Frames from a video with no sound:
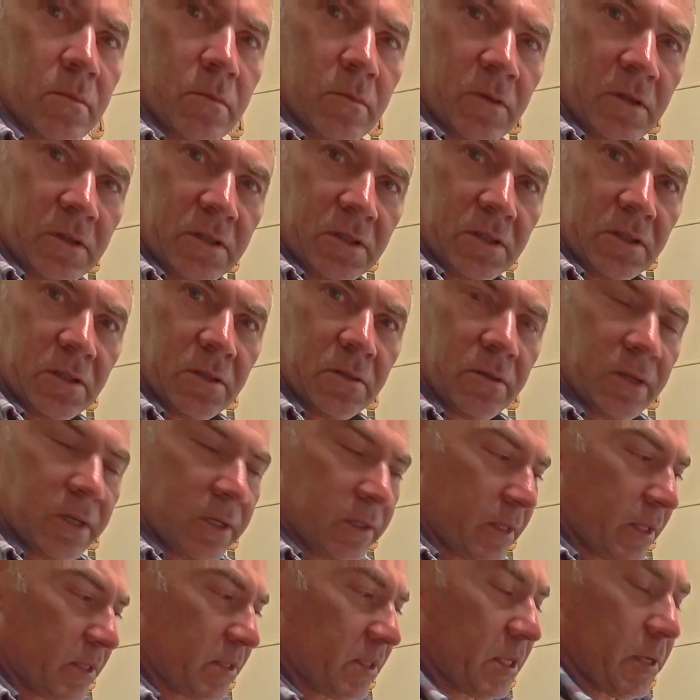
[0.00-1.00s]
screen.
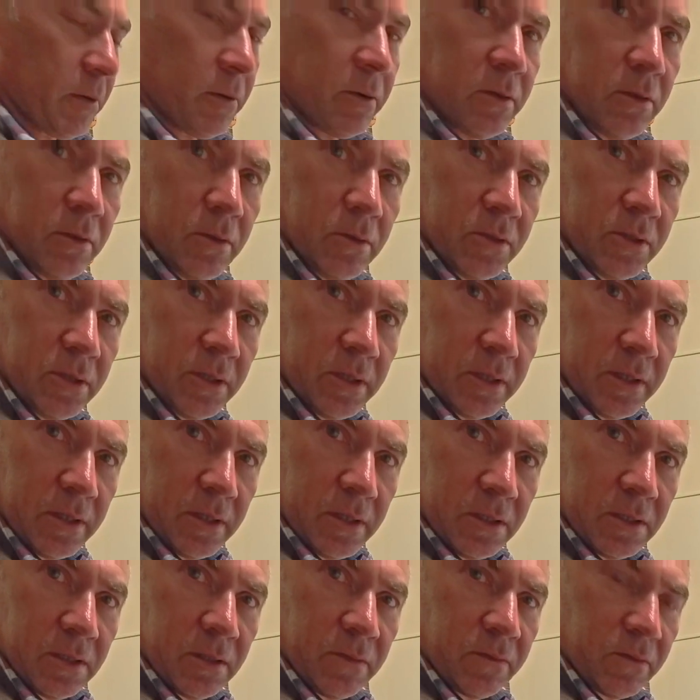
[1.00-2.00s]
That's how it usually
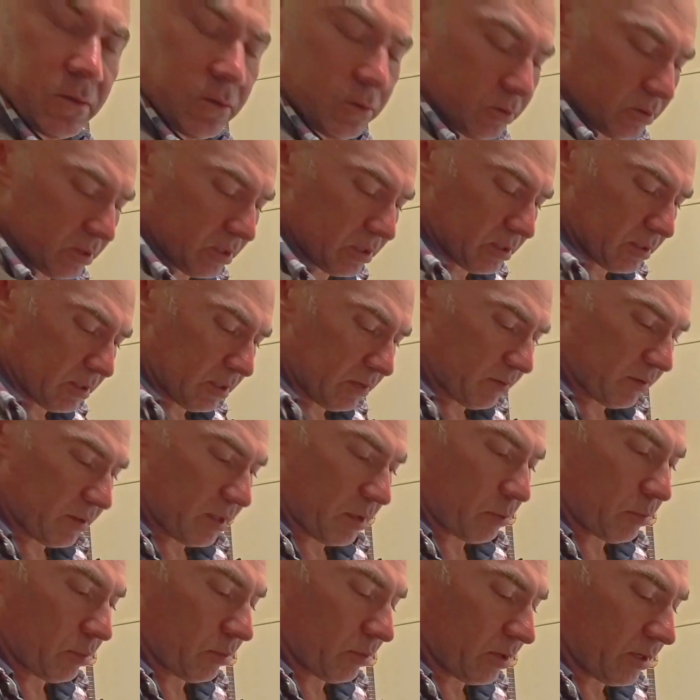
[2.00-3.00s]
is. Of course, it's never
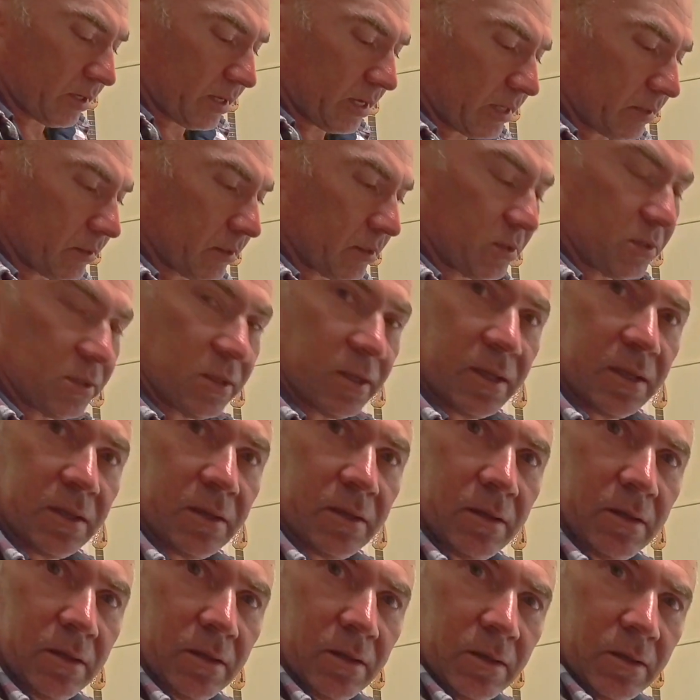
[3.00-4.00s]
that bright out in the sun.
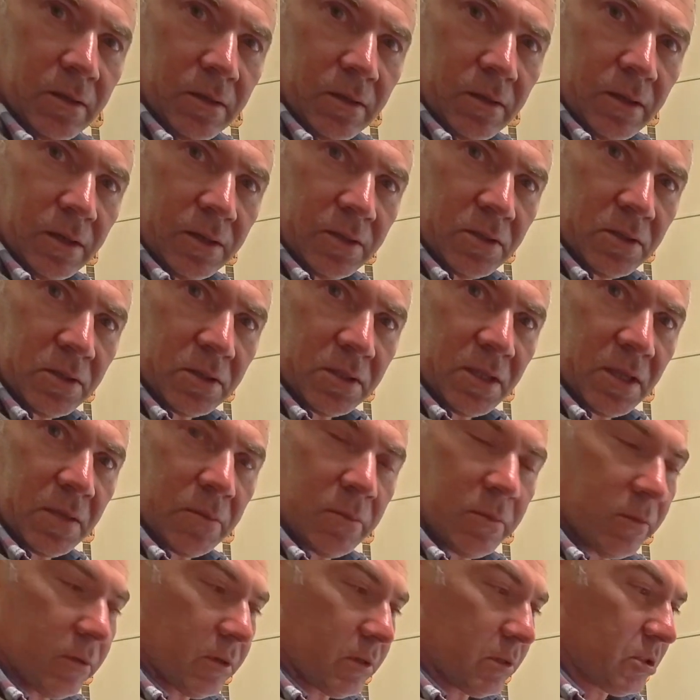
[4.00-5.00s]
I just get
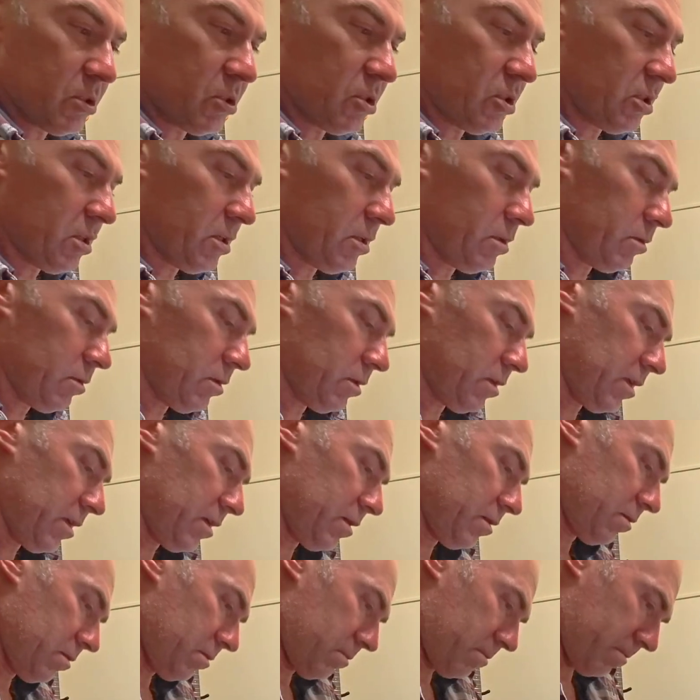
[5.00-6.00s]
my shield
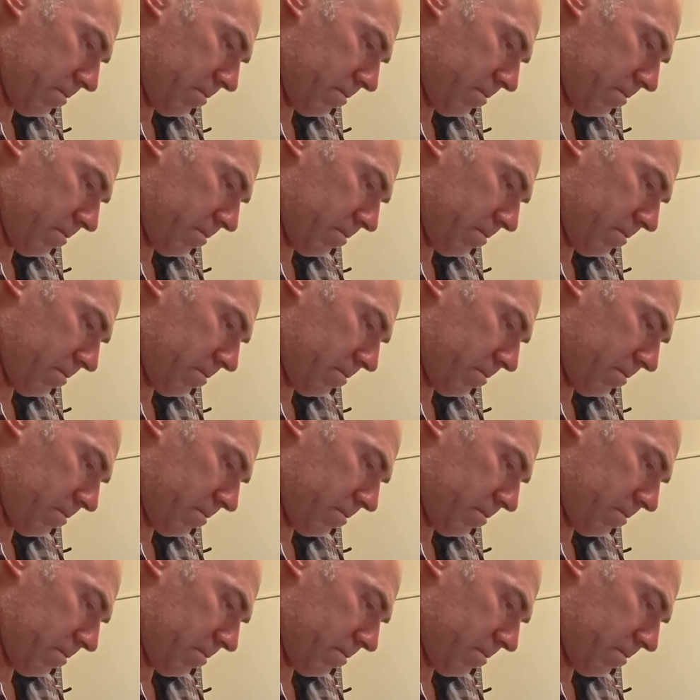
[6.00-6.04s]
now,